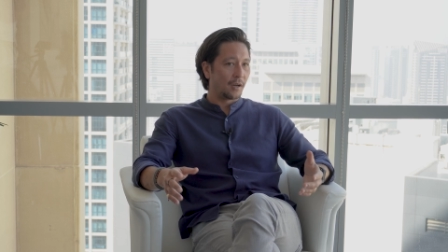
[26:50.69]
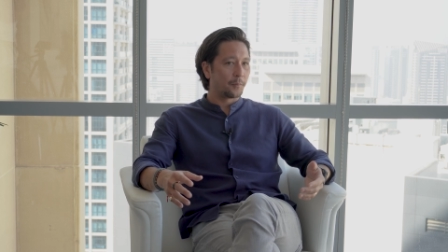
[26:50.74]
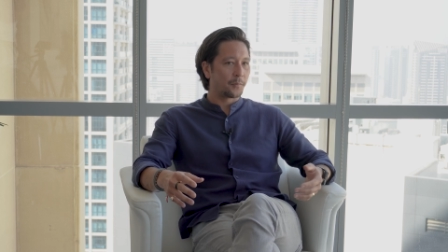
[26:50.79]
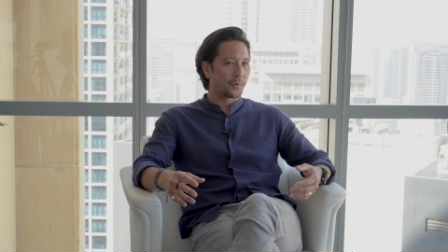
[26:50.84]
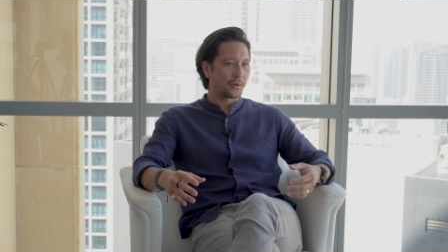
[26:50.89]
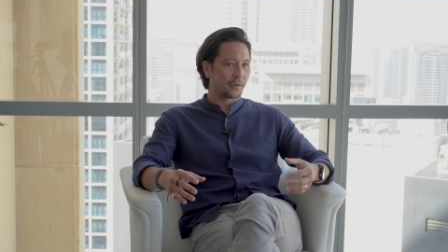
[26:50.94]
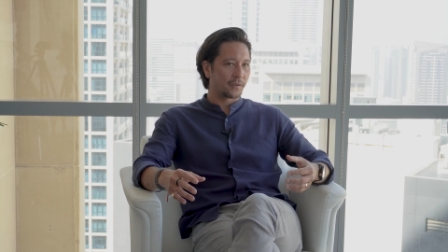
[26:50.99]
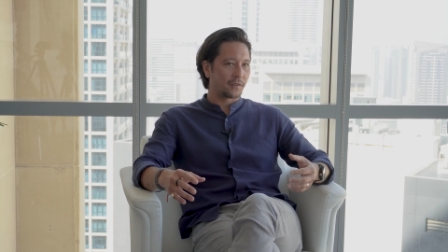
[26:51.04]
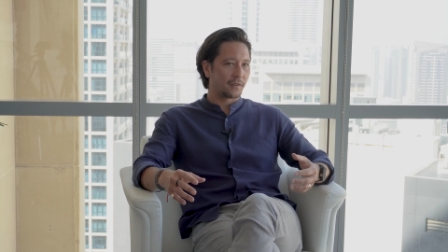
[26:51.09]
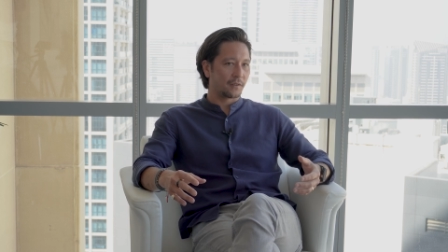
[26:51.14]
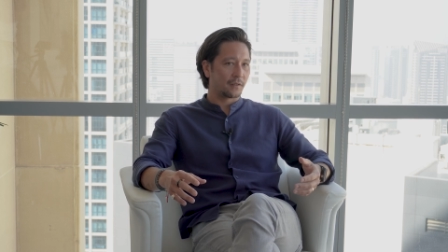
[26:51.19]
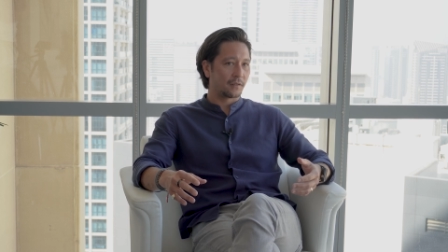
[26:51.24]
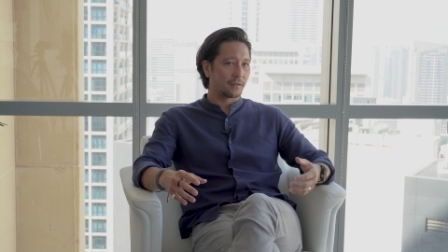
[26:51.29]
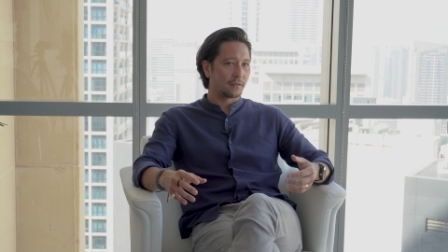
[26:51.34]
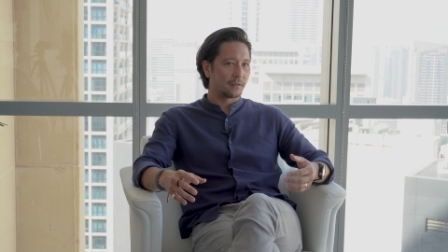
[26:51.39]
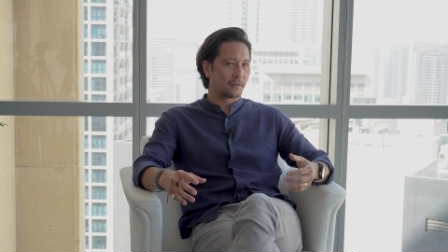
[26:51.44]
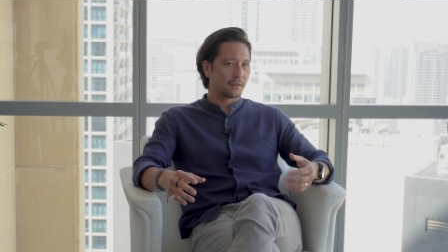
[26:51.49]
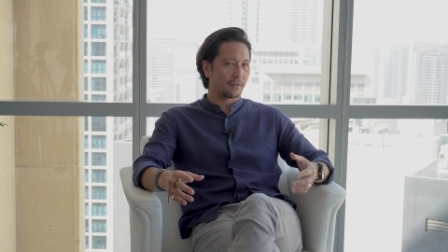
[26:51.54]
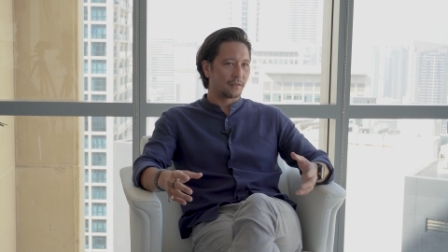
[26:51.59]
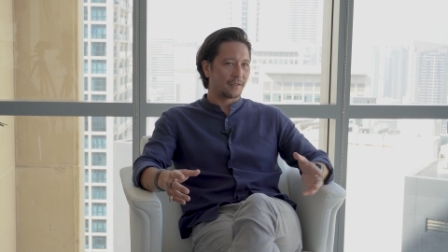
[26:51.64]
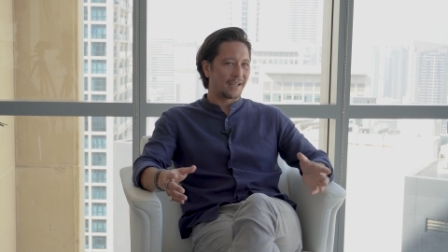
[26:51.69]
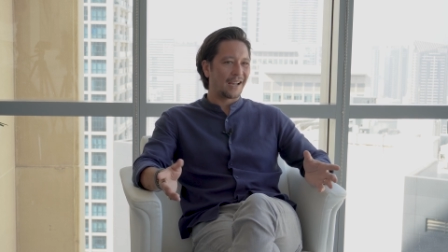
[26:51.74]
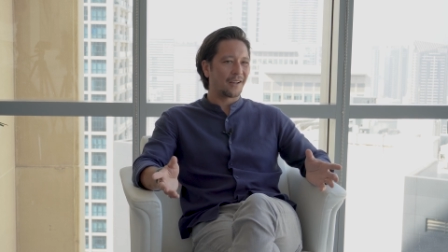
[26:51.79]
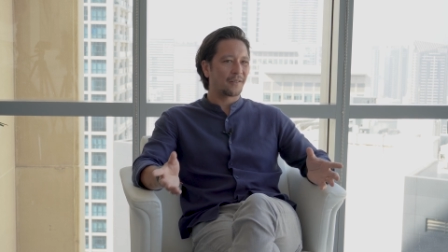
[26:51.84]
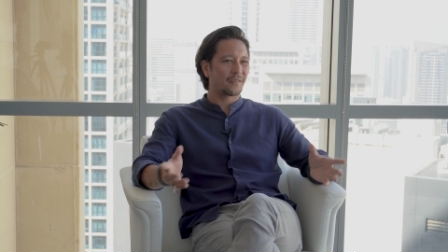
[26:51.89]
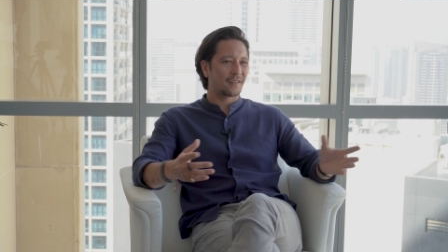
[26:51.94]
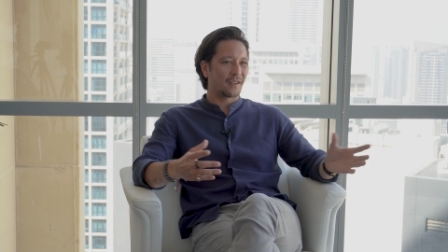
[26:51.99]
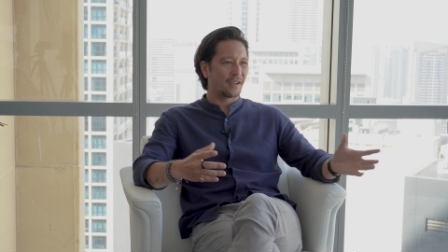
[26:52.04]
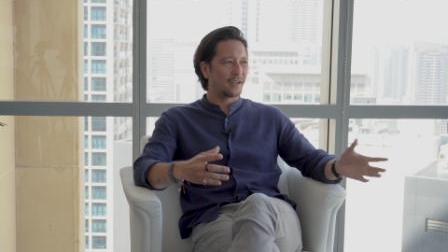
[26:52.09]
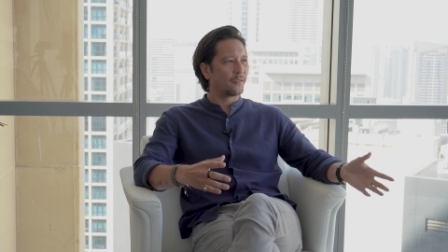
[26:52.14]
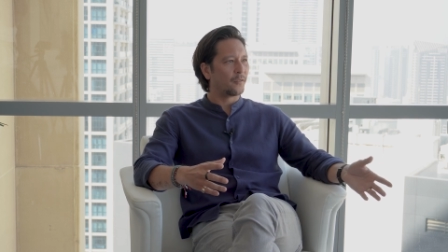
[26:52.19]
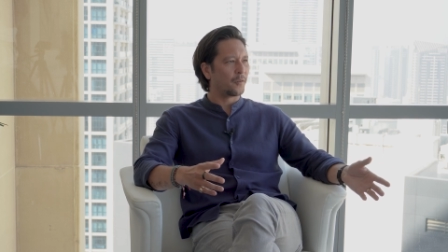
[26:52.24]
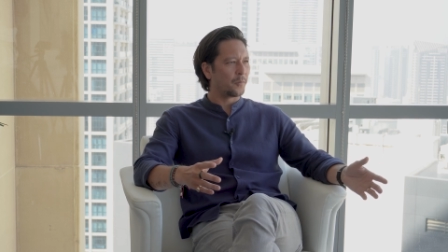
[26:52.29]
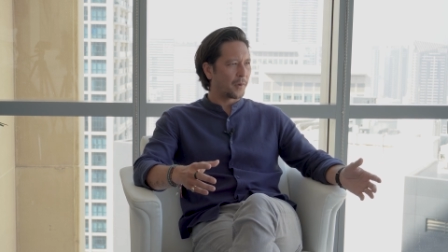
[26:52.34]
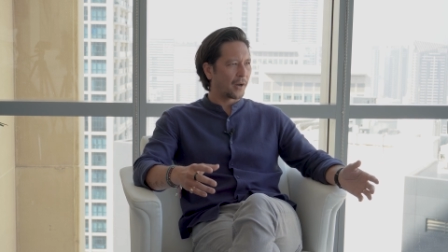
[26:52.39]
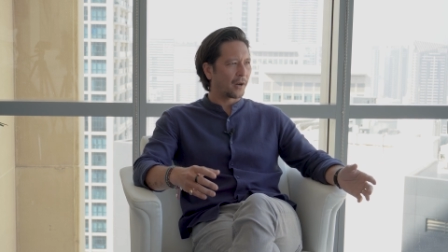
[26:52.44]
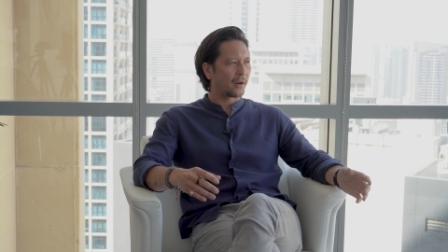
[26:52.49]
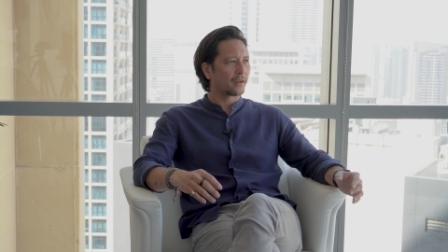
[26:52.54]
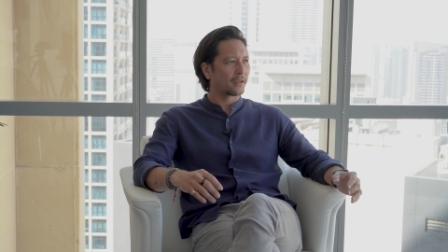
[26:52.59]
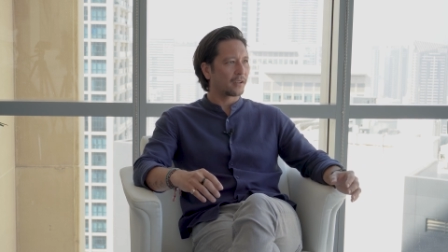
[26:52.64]
a person outside of
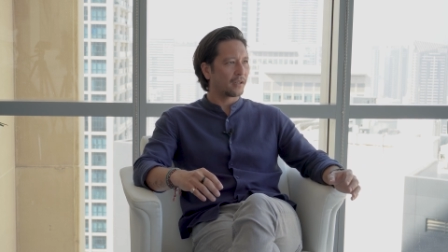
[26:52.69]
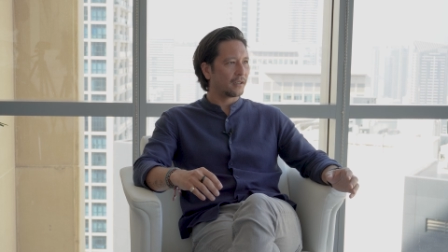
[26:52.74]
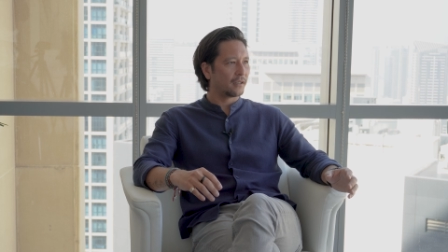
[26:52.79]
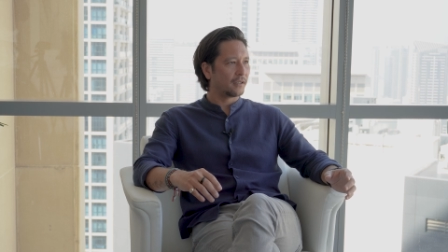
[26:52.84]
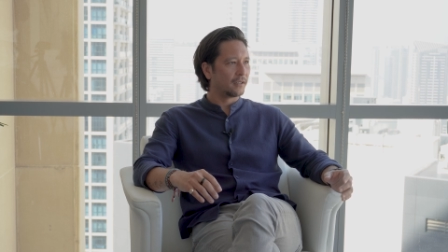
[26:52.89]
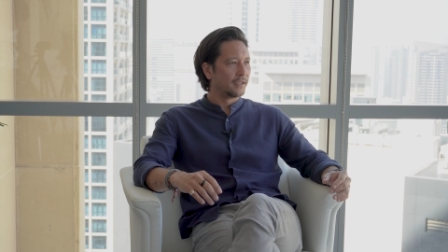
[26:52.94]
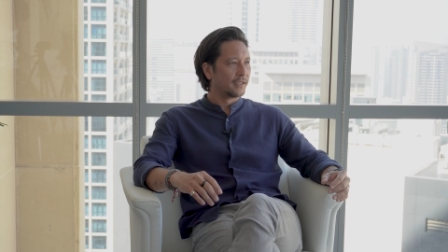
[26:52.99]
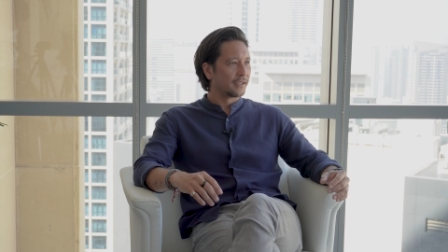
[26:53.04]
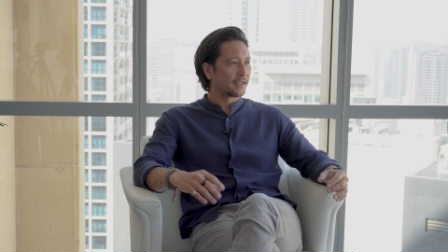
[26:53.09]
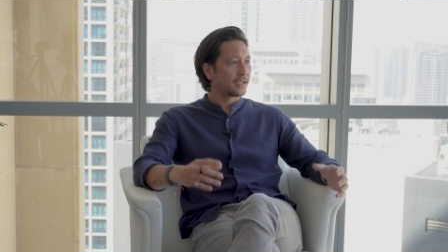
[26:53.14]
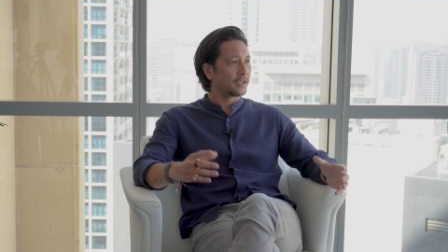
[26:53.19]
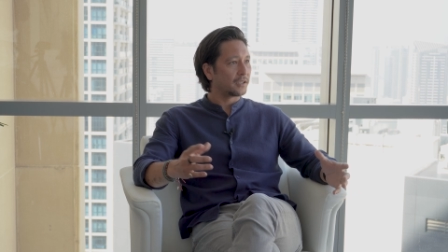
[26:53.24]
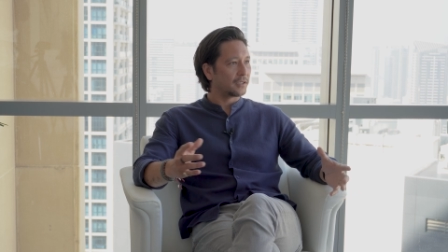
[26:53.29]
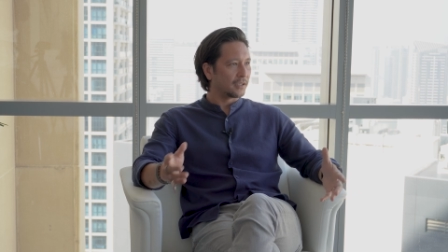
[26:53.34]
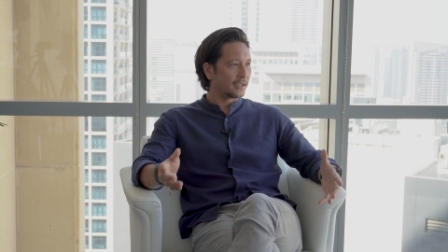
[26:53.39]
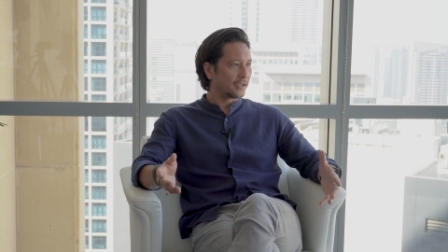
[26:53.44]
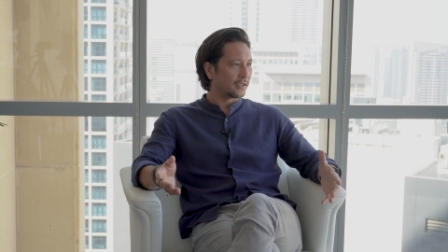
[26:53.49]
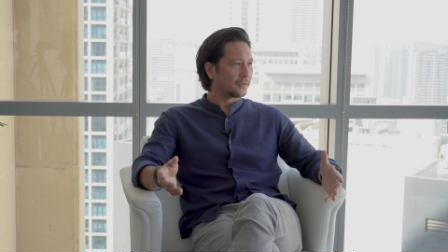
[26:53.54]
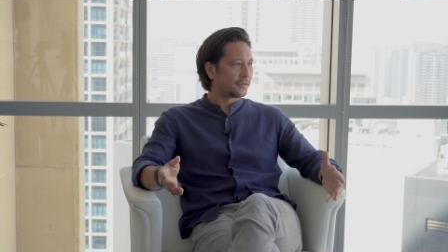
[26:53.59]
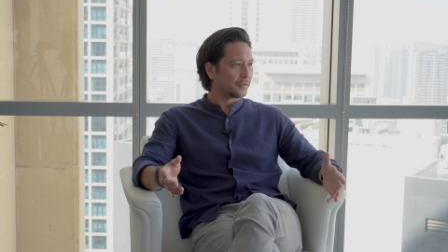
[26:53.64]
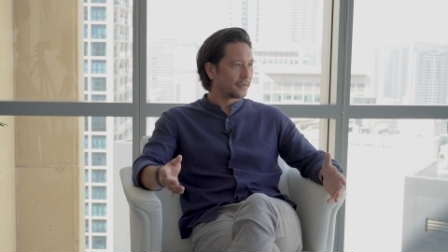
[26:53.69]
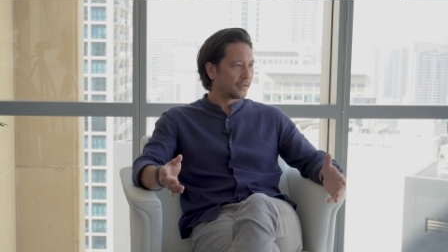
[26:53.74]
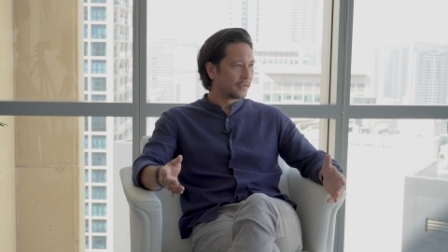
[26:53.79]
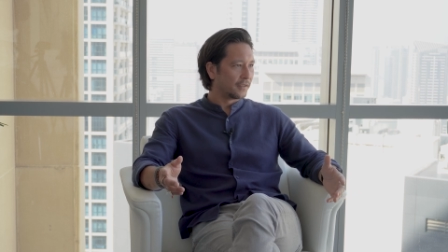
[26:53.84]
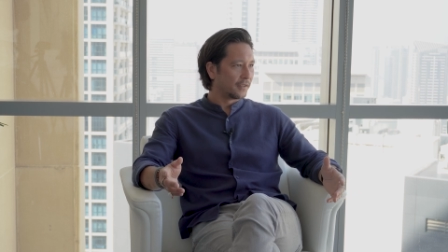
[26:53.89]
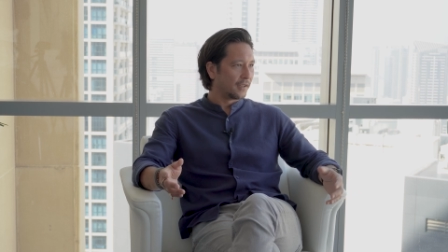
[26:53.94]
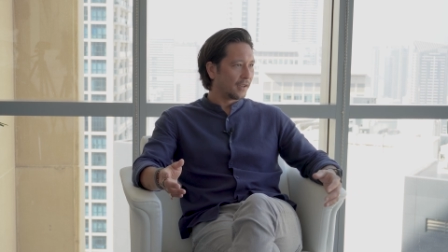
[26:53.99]
America could live.